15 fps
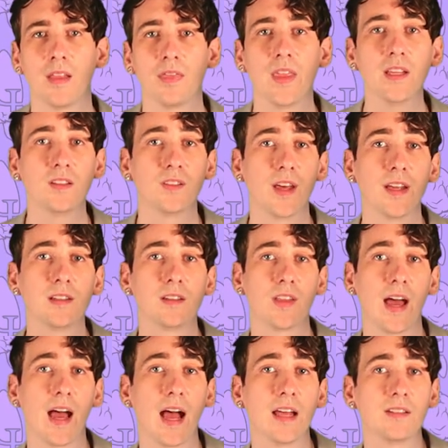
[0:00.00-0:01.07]
They said
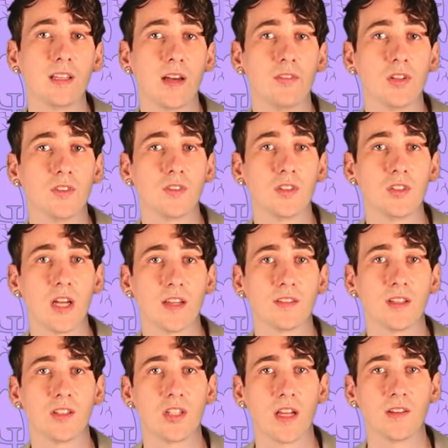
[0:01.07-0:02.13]
that, as the evidence suggests
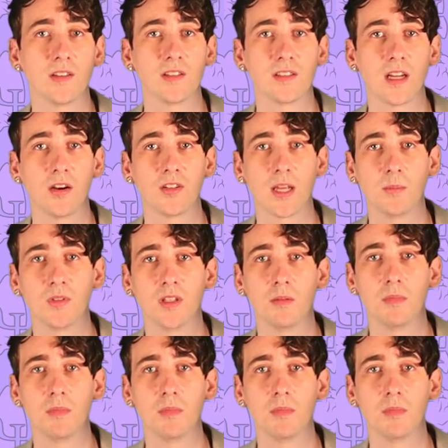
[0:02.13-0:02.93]
that gender stereotypes in the